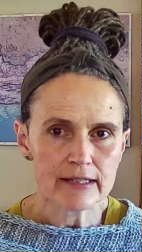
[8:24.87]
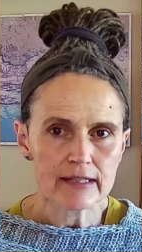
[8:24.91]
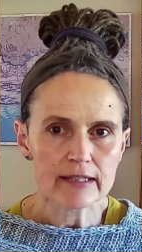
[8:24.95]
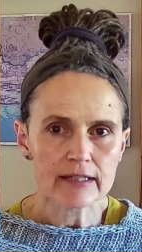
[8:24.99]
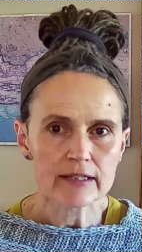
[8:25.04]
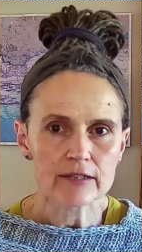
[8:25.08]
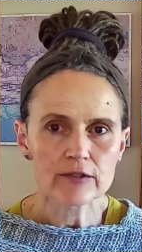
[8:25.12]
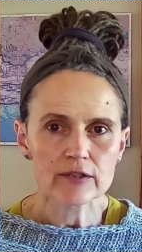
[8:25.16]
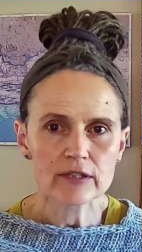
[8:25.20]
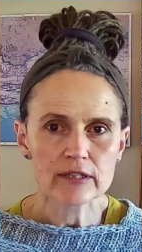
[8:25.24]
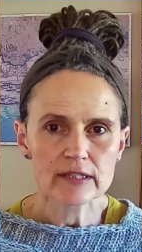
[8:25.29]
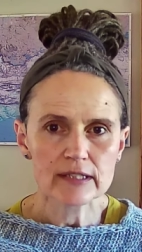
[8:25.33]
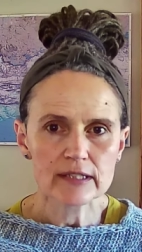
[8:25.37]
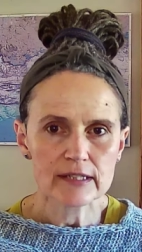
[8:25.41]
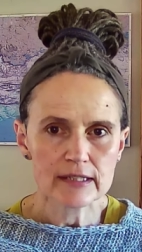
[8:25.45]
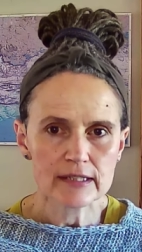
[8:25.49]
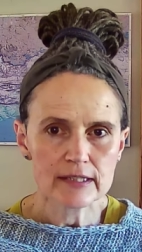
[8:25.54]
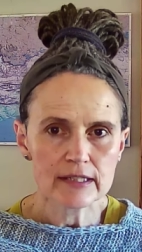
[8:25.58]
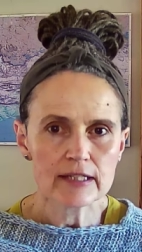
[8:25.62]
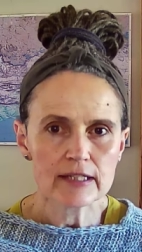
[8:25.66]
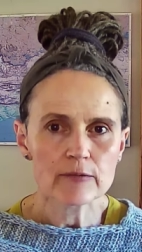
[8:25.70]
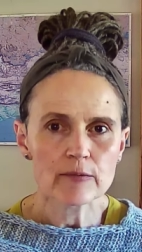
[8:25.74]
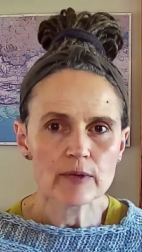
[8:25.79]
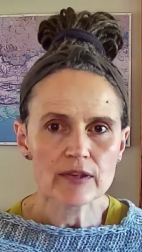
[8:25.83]
You can
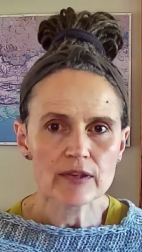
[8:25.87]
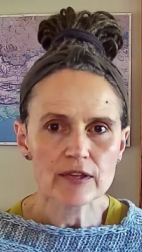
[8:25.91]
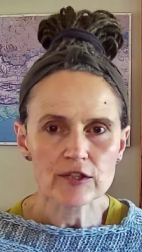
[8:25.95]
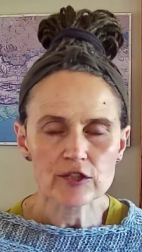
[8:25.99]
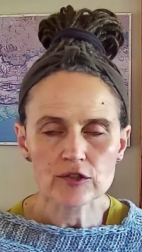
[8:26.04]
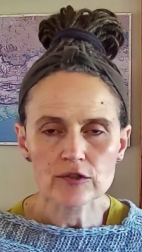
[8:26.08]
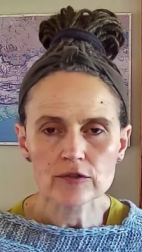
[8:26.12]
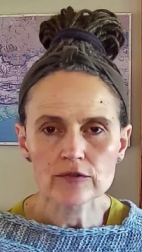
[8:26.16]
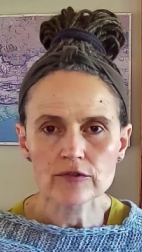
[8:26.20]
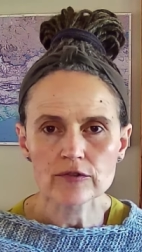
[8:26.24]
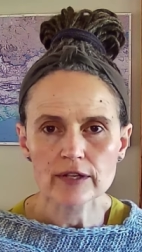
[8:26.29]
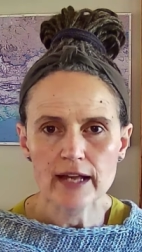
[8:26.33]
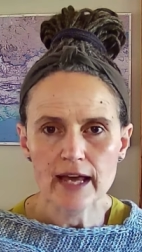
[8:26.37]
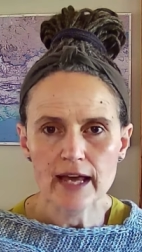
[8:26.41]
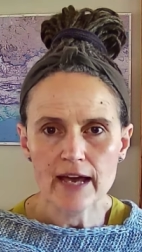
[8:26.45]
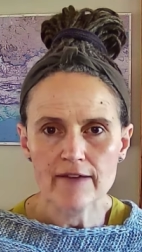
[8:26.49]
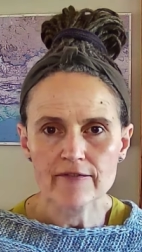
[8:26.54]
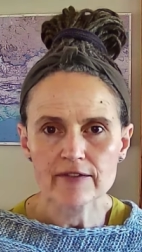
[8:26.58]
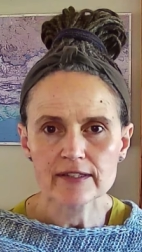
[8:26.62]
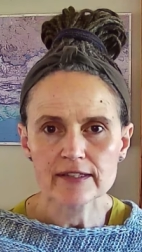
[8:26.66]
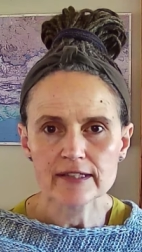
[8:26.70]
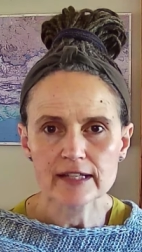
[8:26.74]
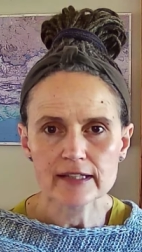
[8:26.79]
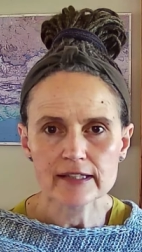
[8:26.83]
see whether children have a
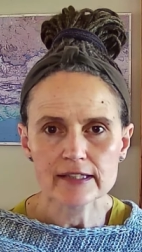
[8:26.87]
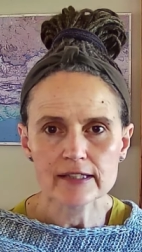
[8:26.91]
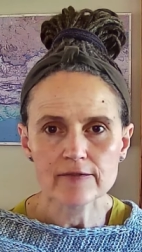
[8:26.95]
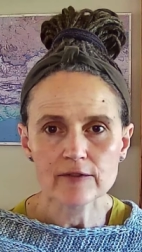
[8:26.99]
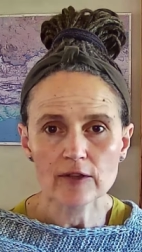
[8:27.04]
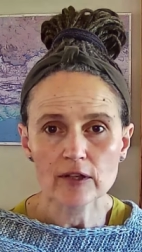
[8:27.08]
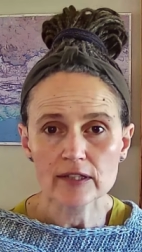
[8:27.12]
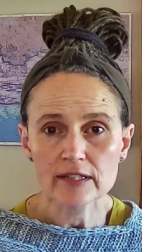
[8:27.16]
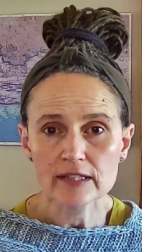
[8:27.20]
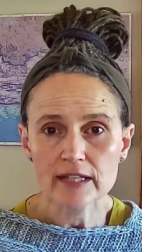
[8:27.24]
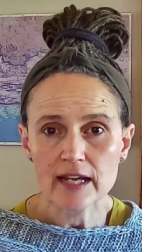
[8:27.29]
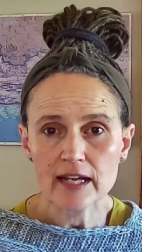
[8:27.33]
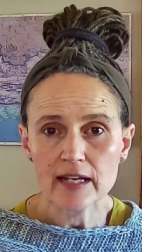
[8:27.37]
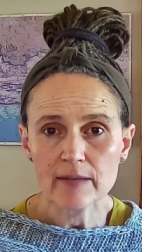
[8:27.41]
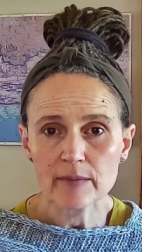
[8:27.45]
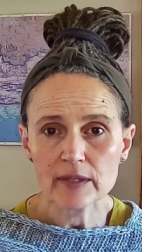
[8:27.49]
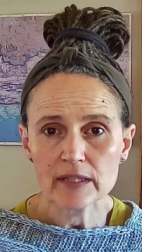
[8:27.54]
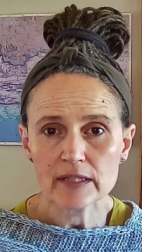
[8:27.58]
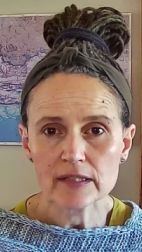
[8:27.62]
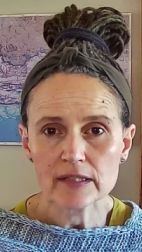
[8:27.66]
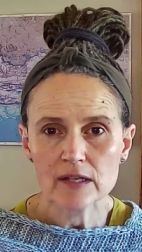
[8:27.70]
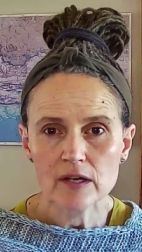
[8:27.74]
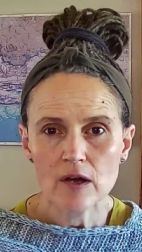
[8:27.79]
sense of containment,